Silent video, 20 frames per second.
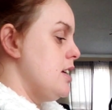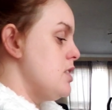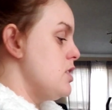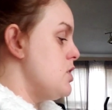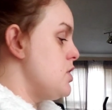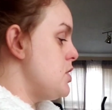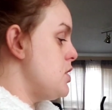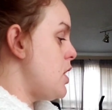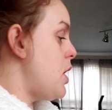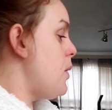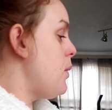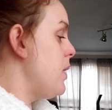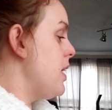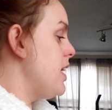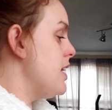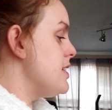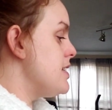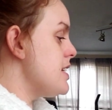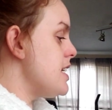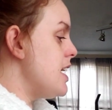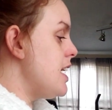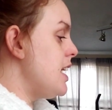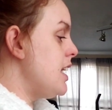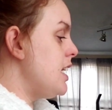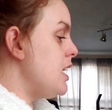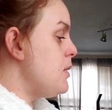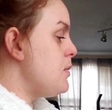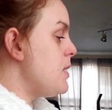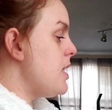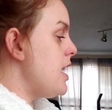and show it
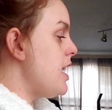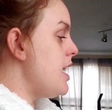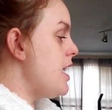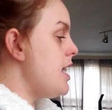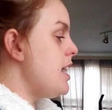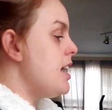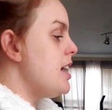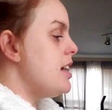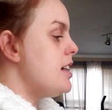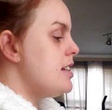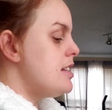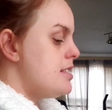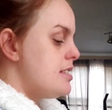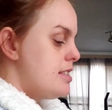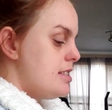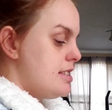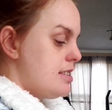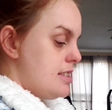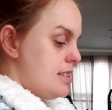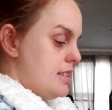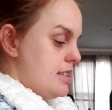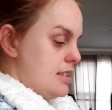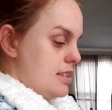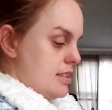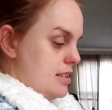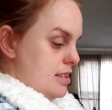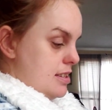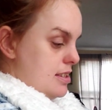anyways.